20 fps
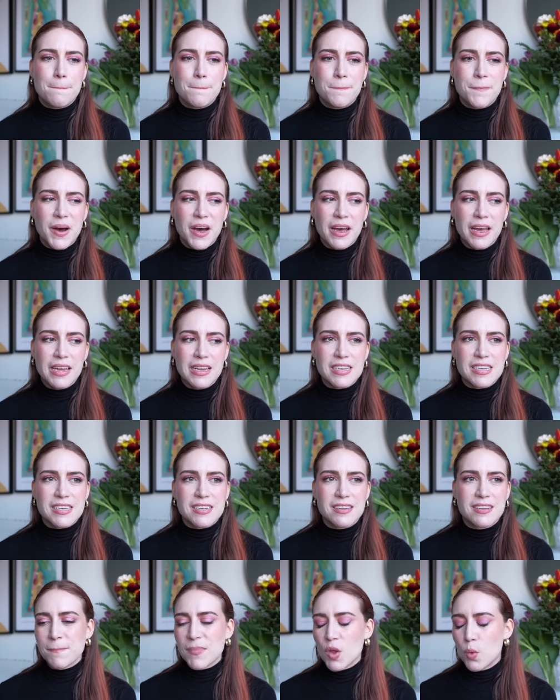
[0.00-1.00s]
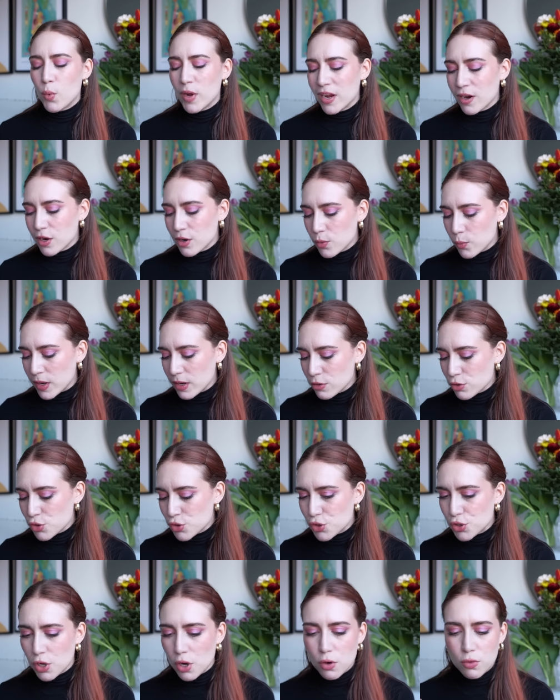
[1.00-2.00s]
But we are we are
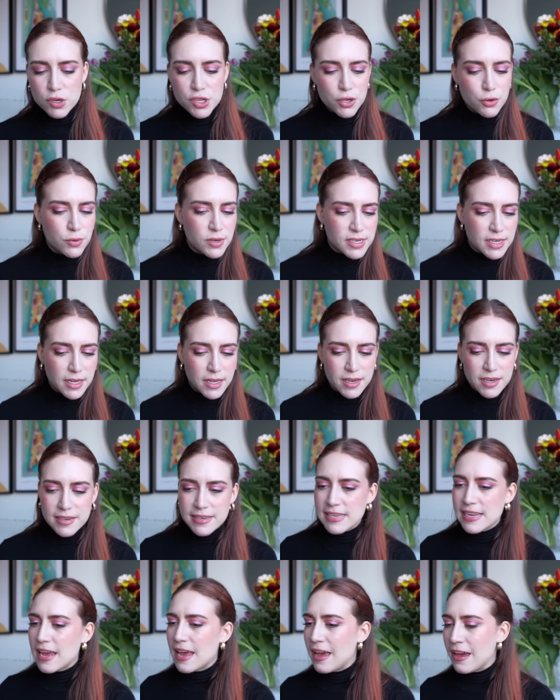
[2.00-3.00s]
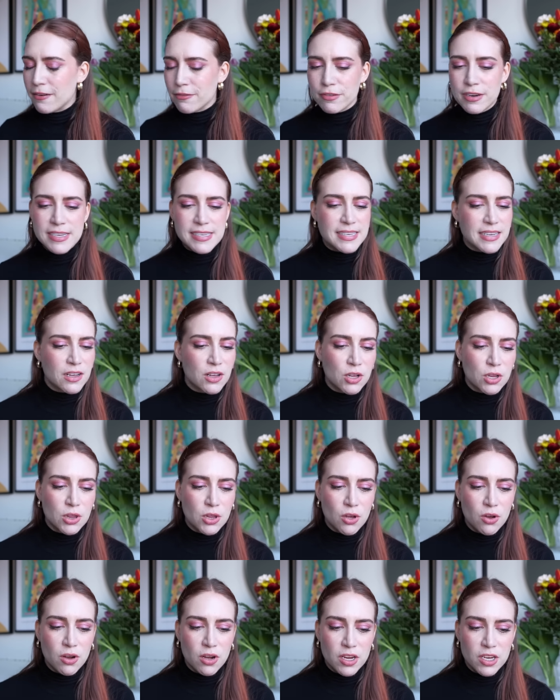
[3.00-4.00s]
so tuned in to every single
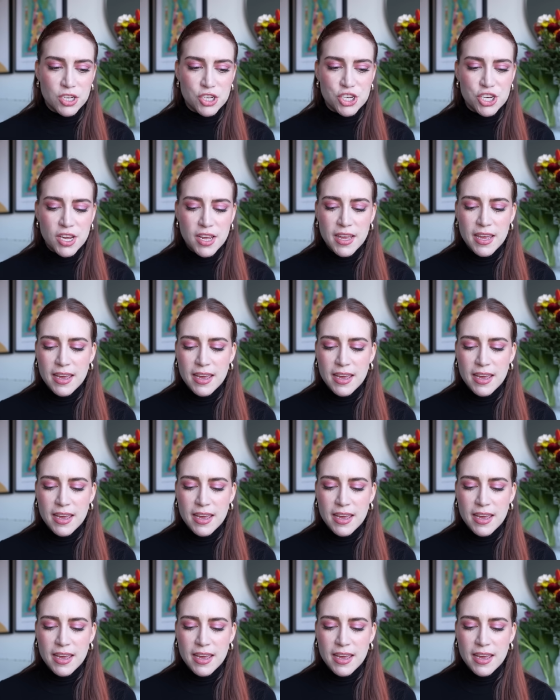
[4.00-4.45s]
launch